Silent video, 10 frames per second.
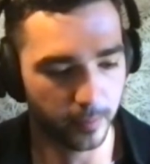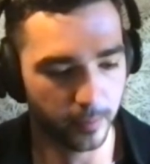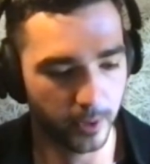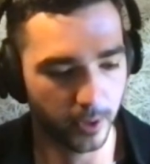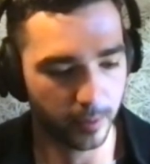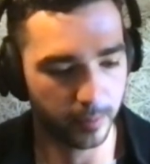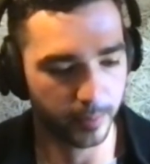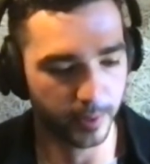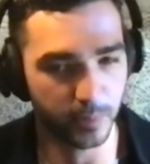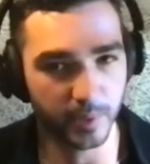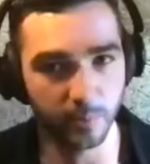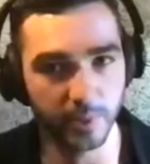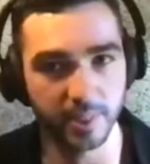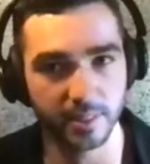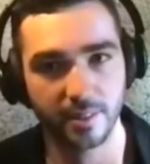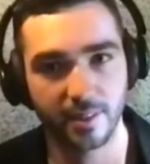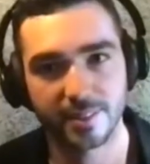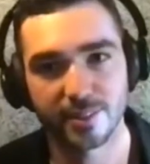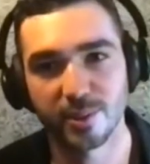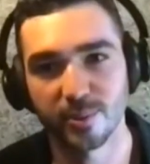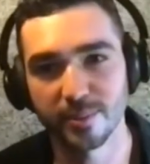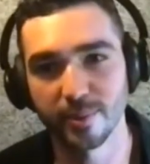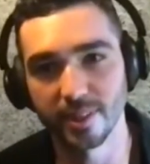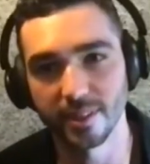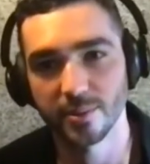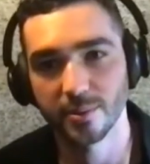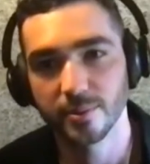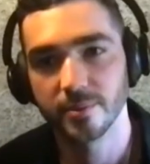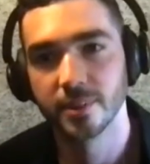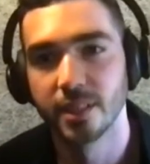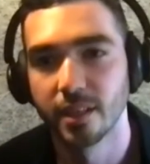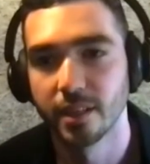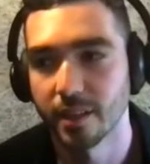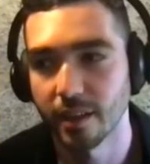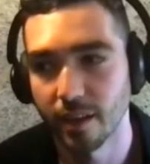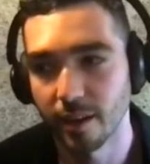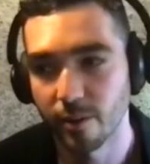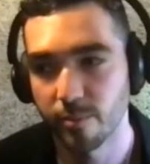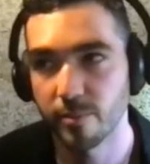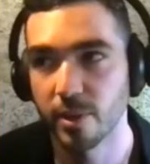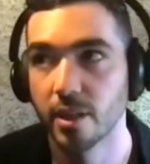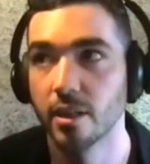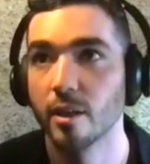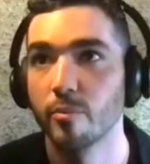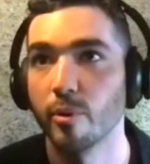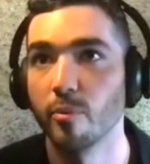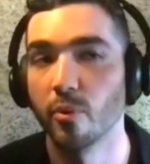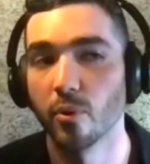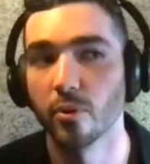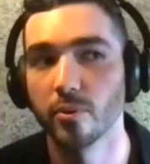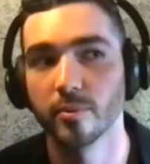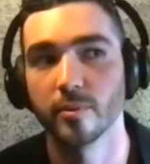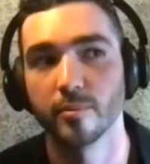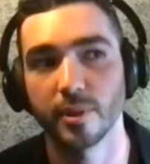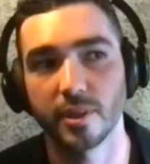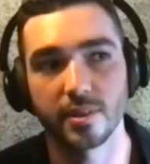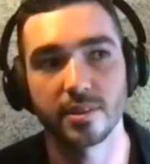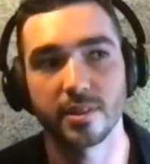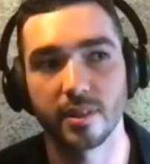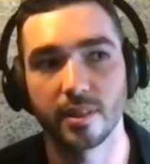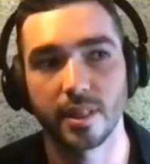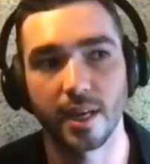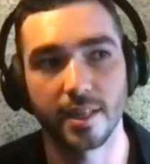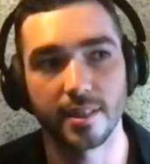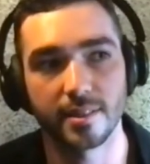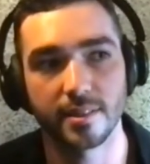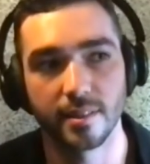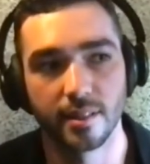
not because we disagree with it at all, but more because that's